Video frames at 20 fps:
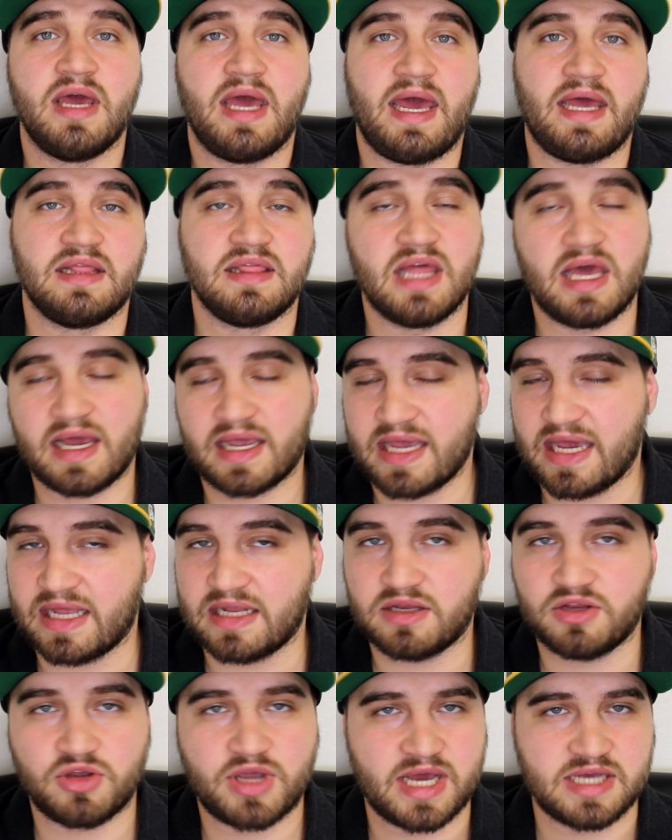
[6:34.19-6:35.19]
and
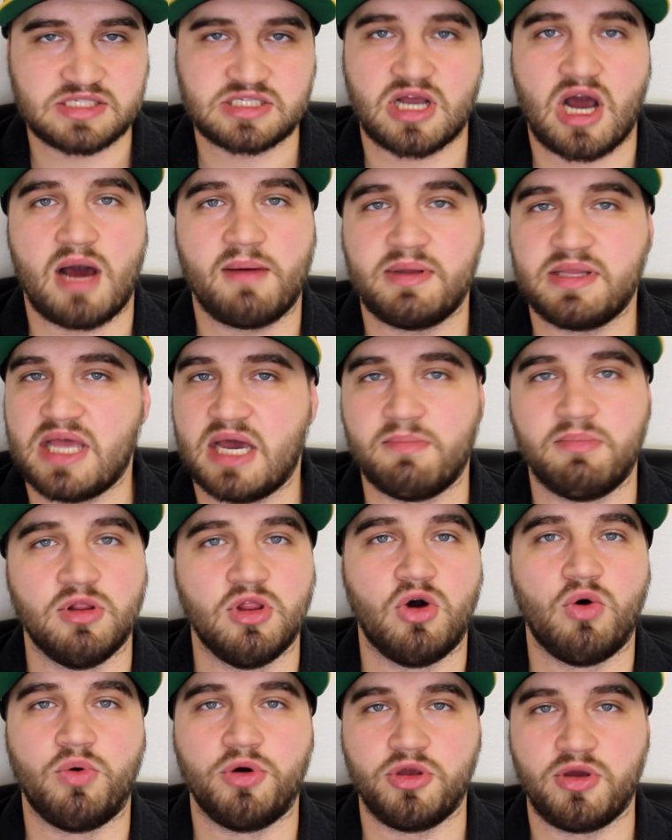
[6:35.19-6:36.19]
again, you guys comment down
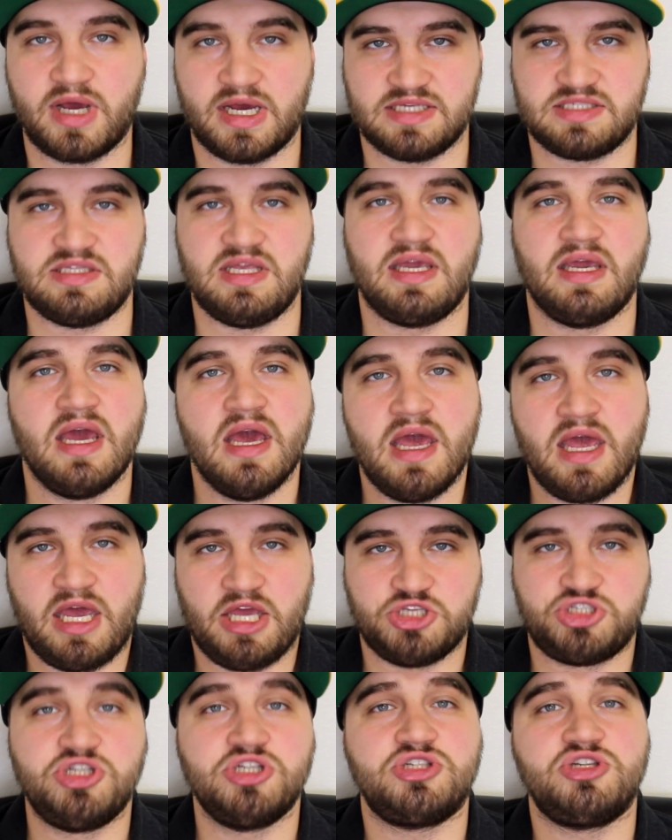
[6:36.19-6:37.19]
below what you guys think,
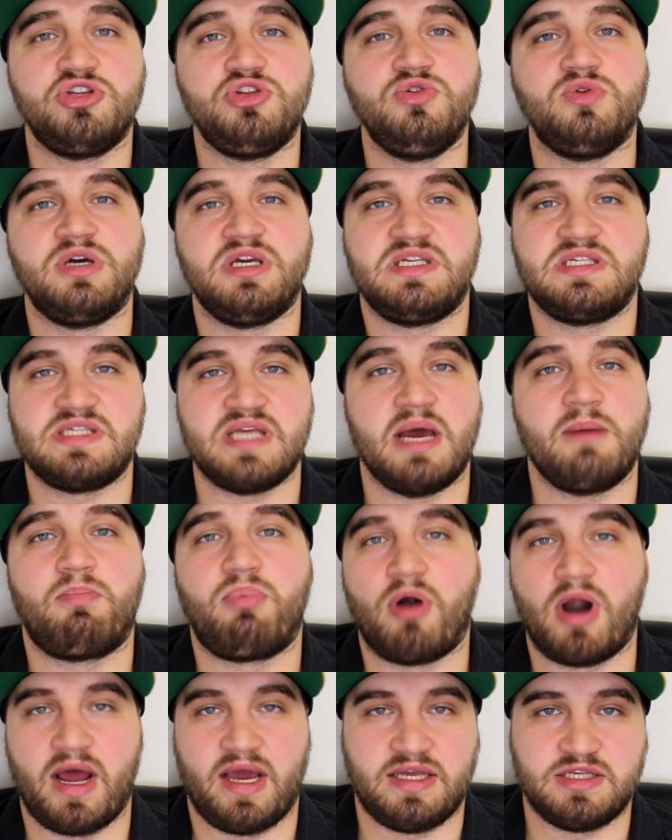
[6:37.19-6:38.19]
is just to do a set
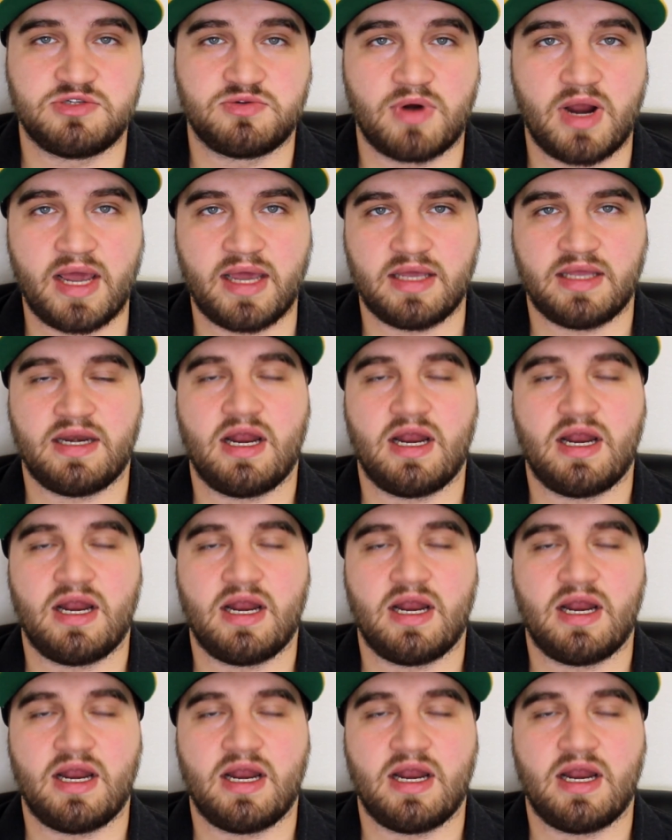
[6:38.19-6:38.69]
price, right?